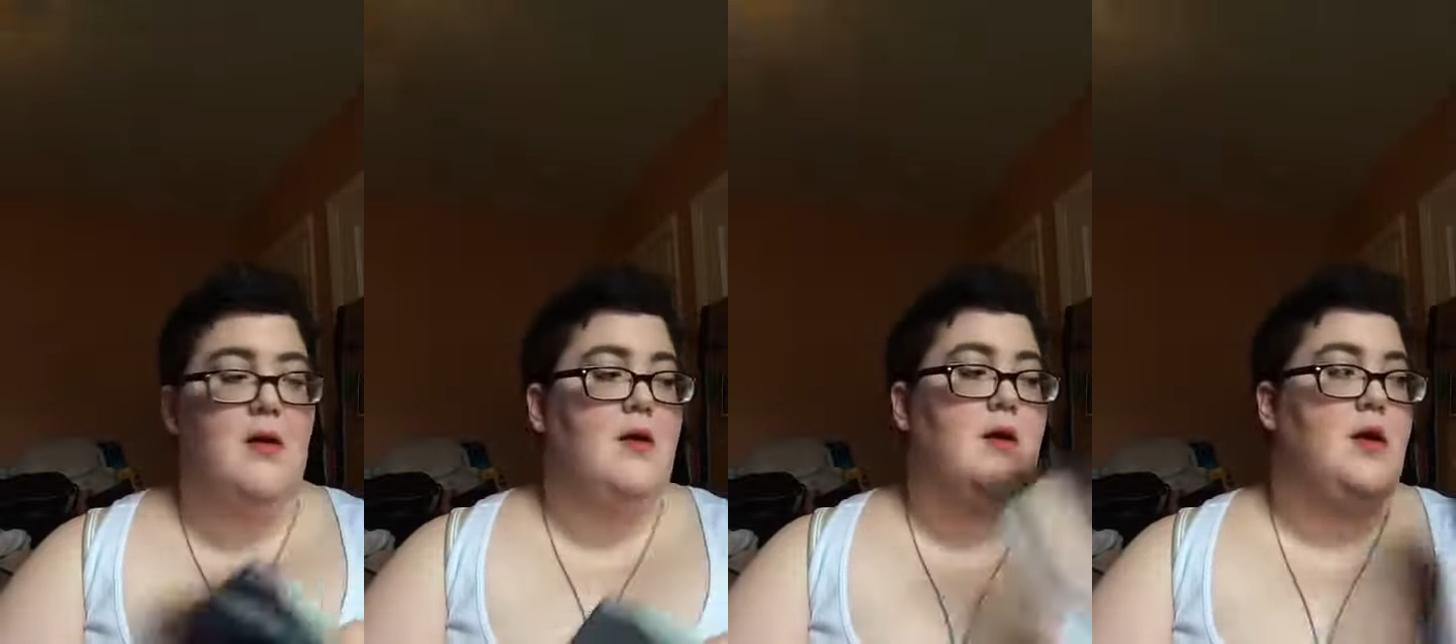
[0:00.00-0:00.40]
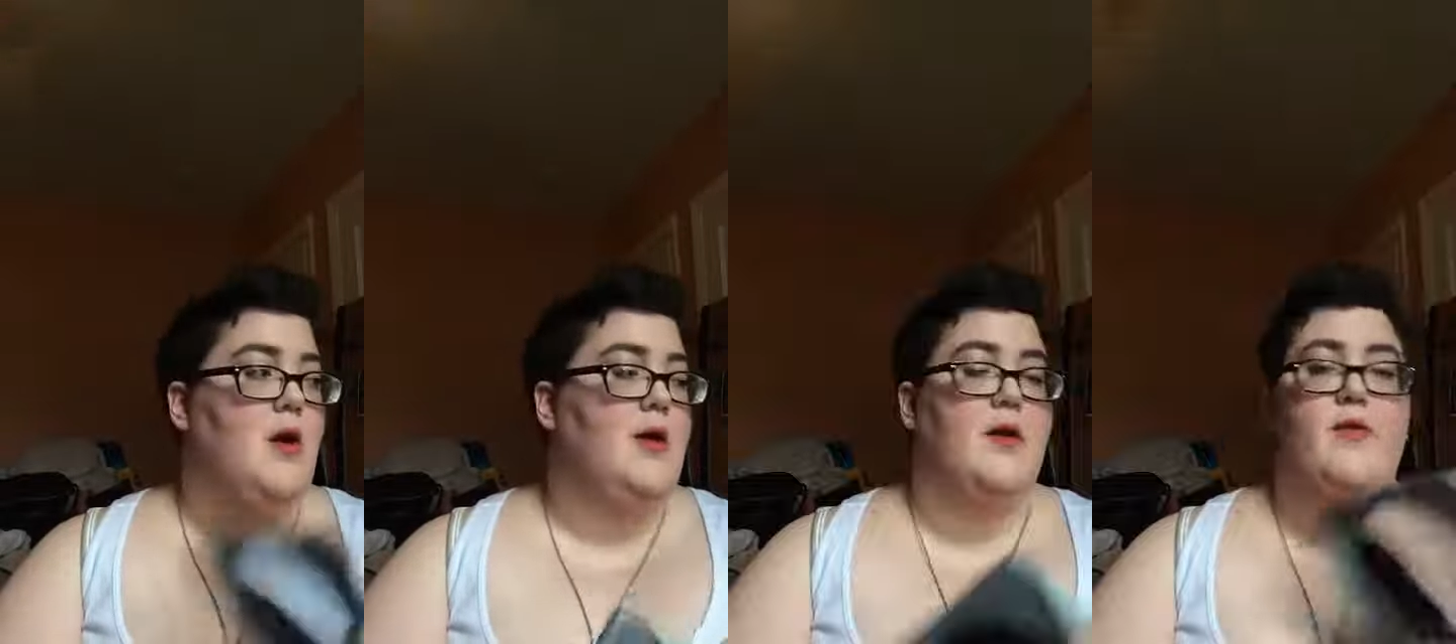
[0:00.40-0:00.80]

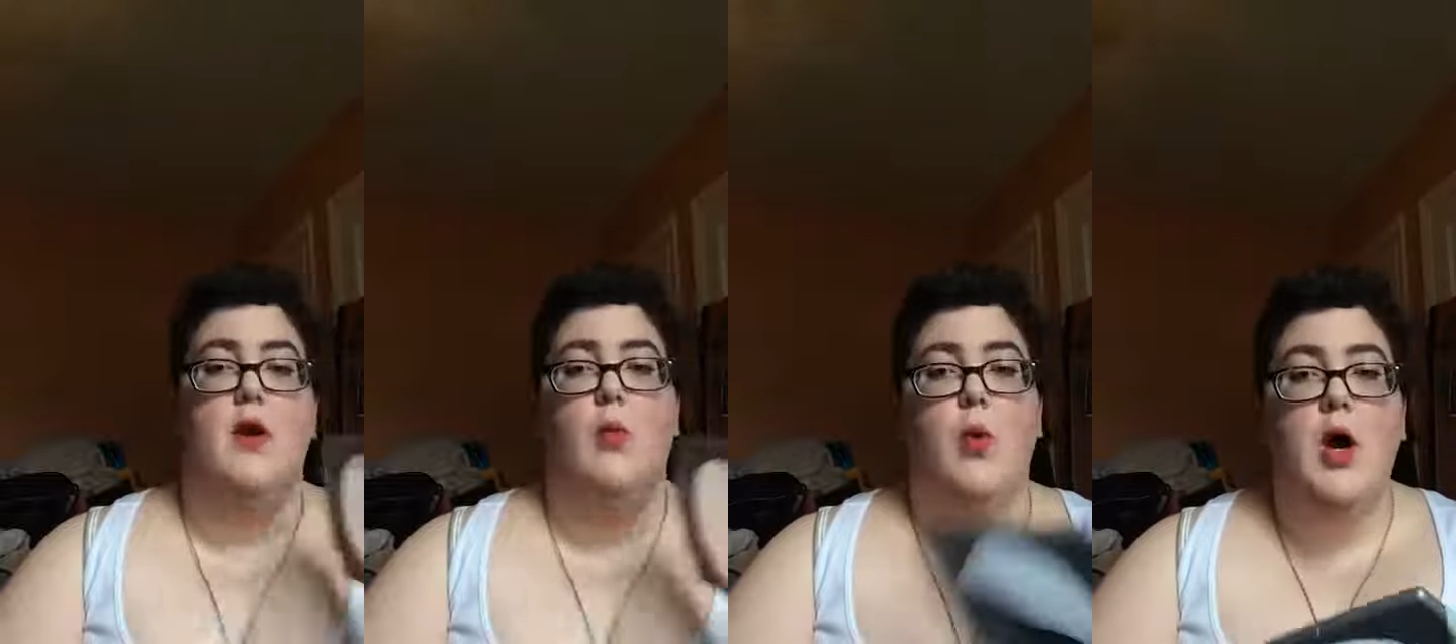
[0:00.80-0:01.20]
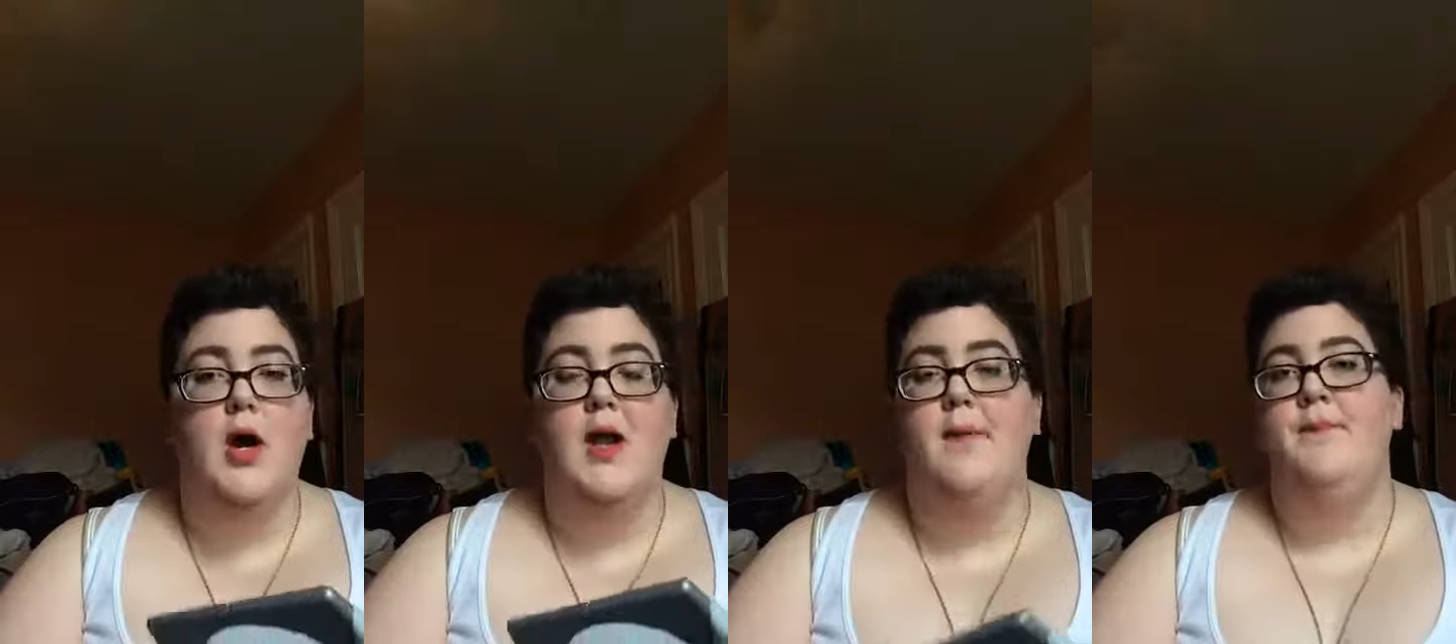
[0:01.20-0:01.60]
Like if you're at
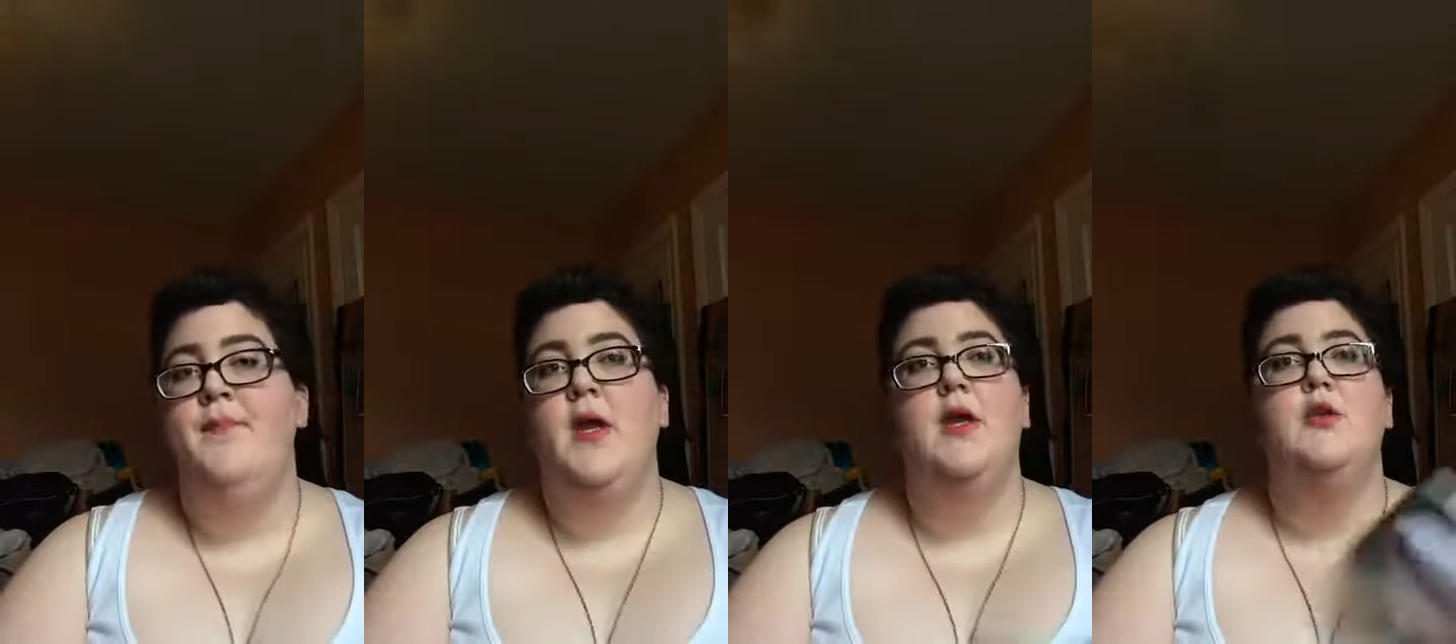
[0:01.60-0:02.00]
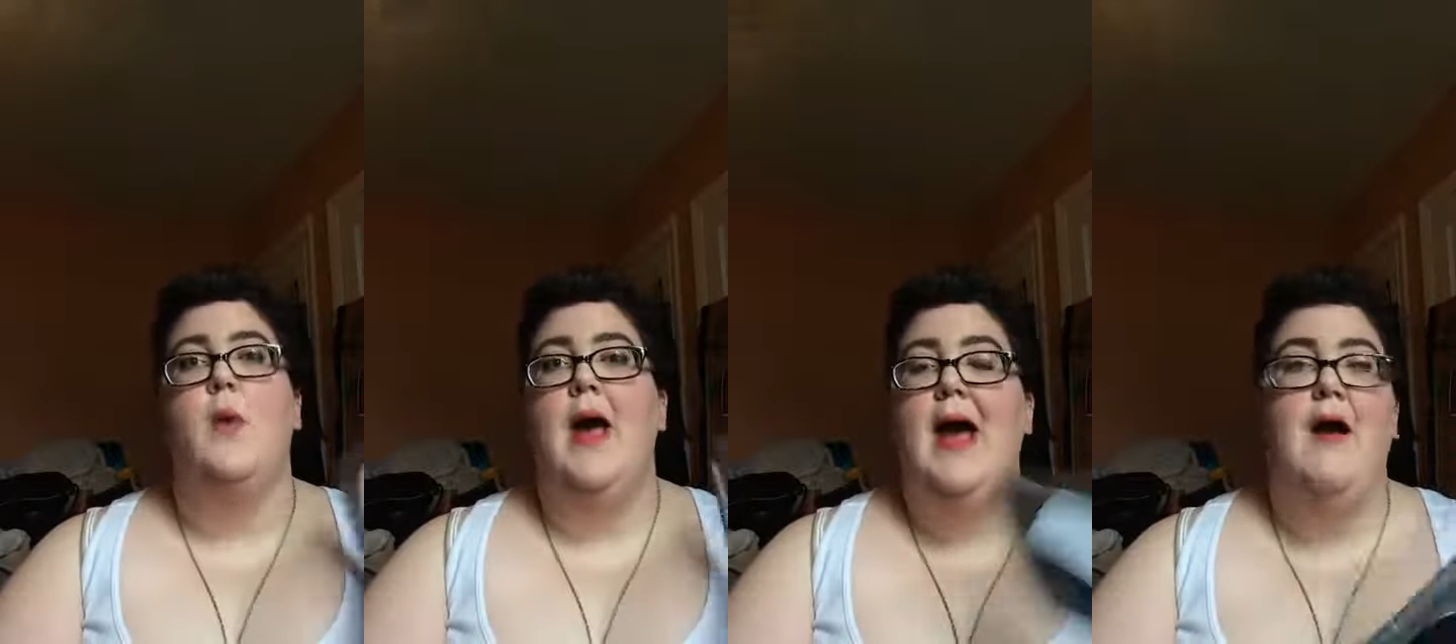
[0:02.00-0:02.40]
work and you don't
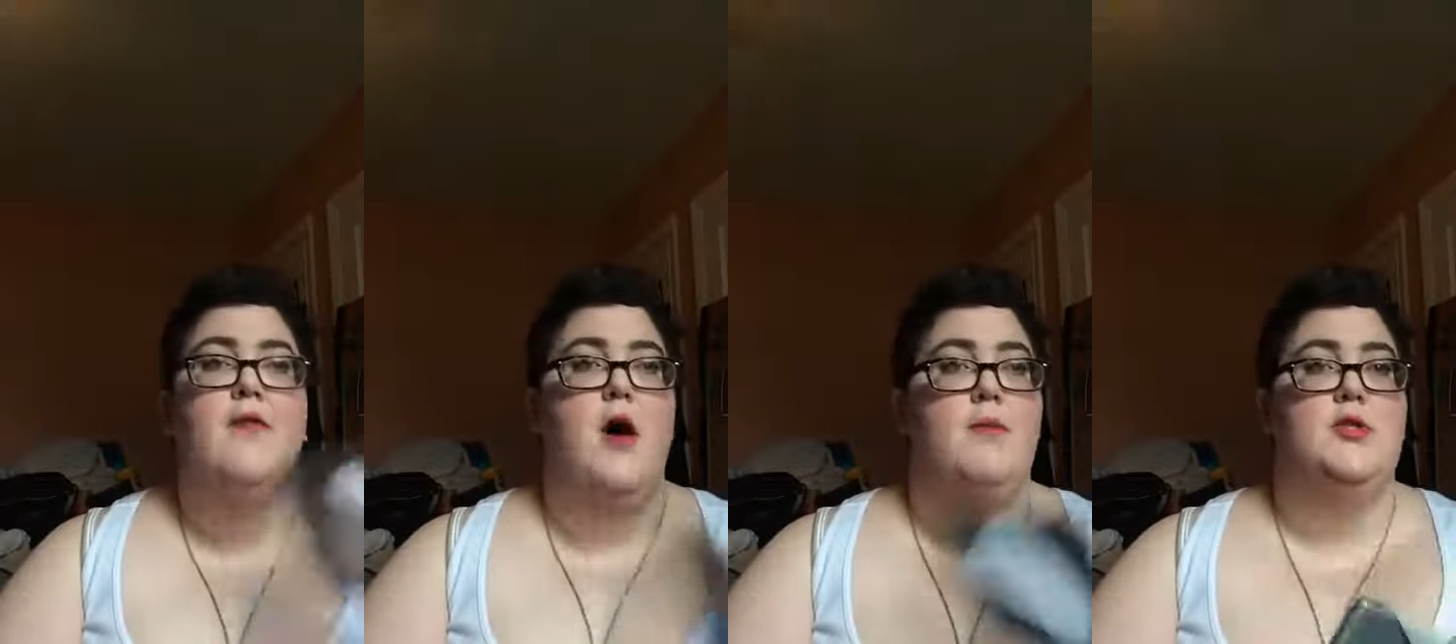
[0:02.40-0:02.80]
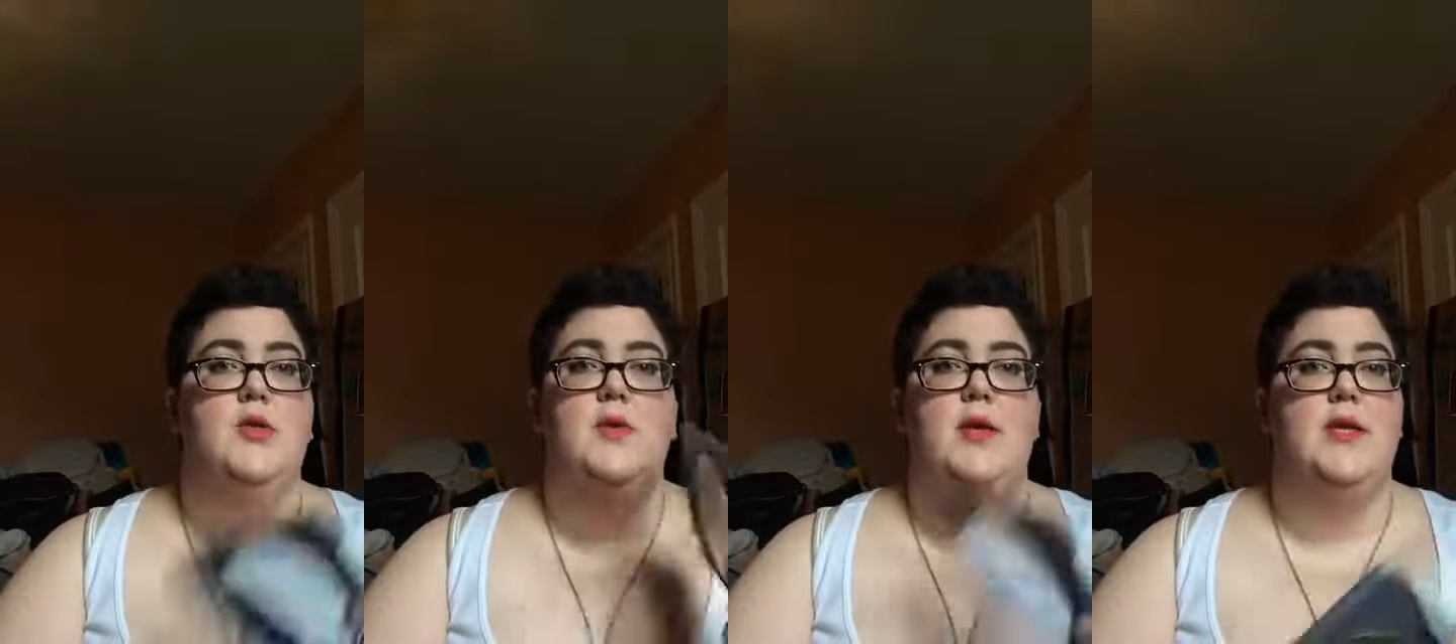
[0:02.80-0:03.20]
have the
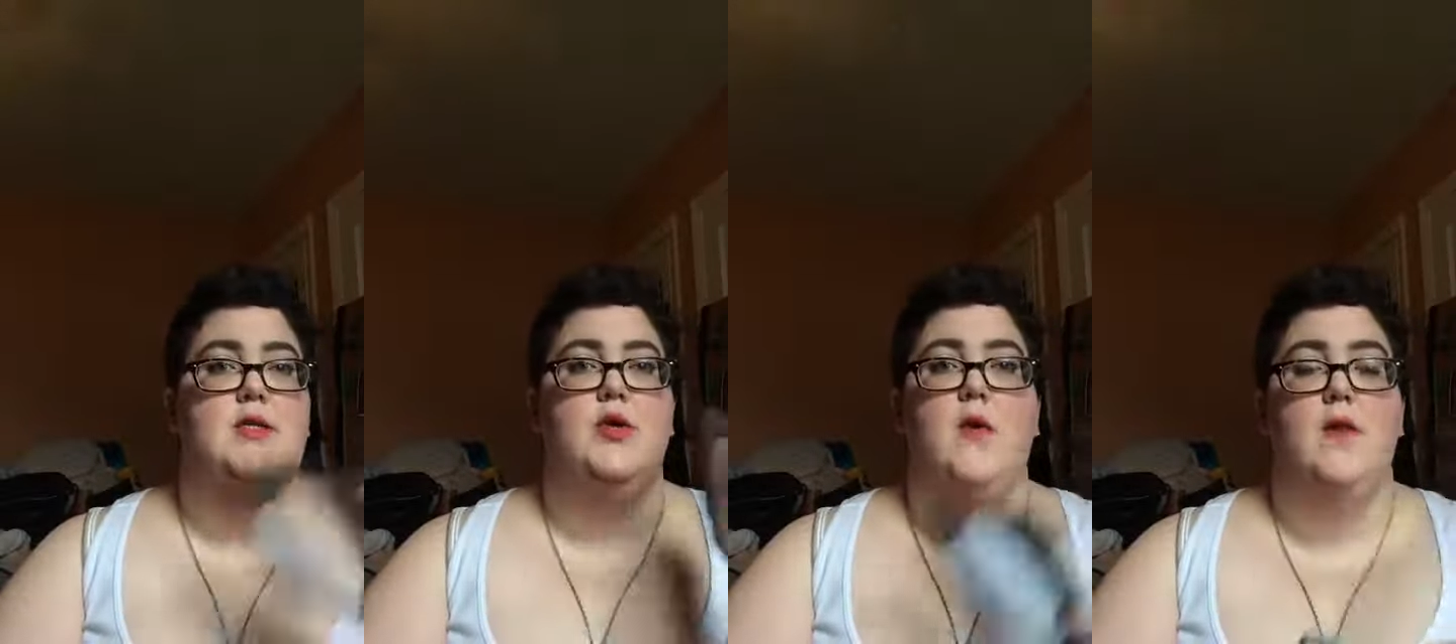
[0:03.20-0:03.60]
opportunity to go to